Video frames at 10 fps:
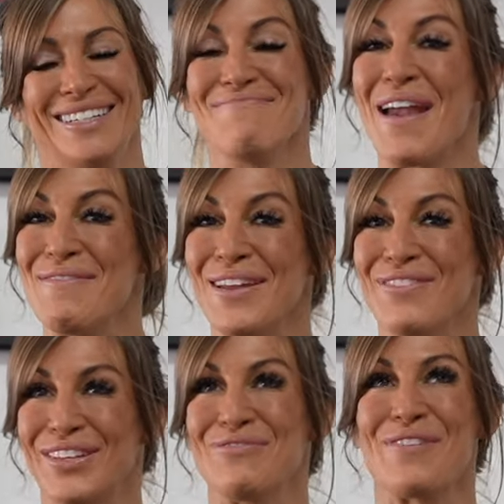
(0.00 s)

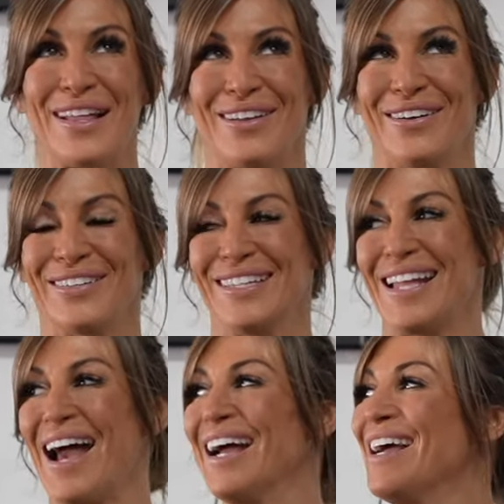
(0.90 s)
maybe even way longer than
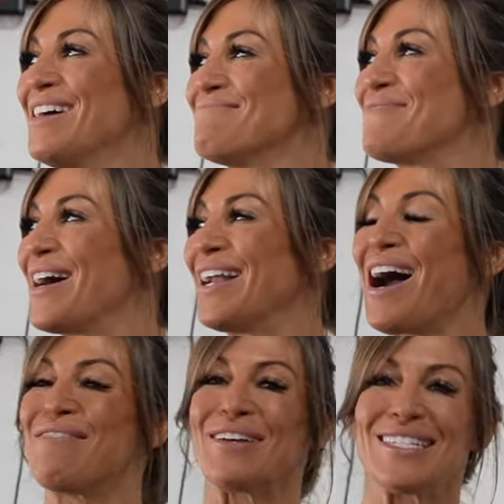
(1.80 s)
that. But
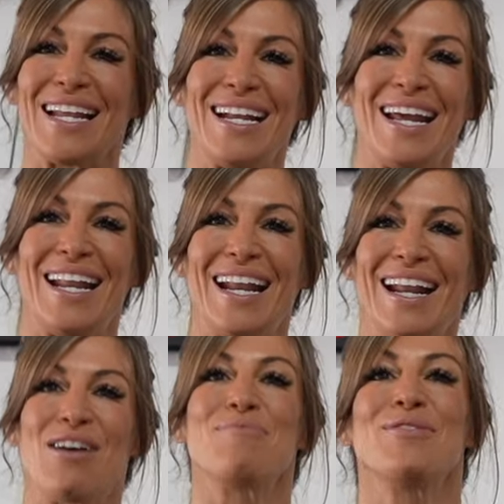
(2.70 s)
I'm excited to hit it, and
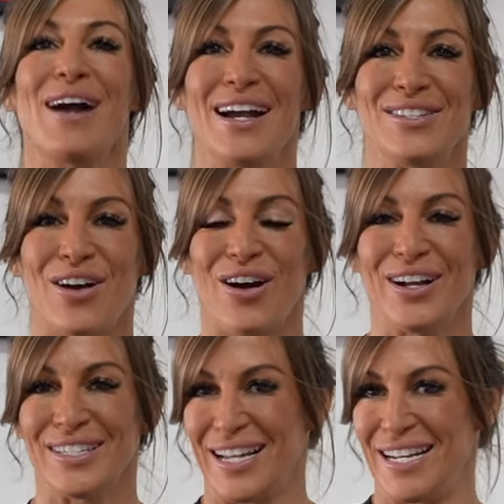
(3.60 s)
I hope you guys
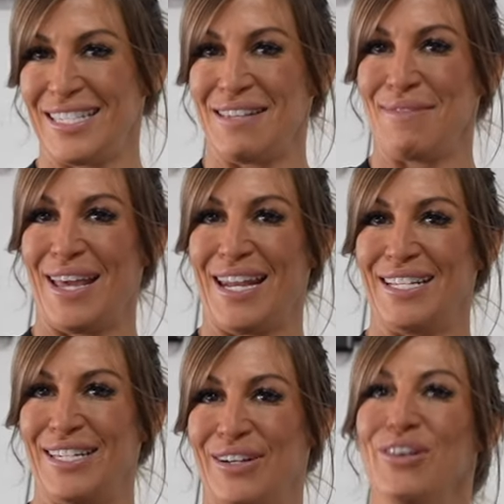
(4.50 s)
are excited to see me hit
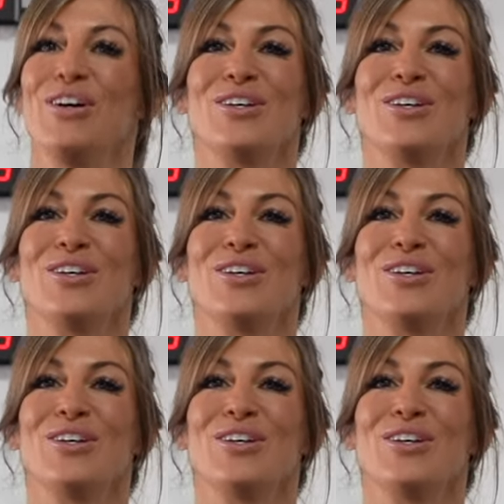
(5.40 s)
it too.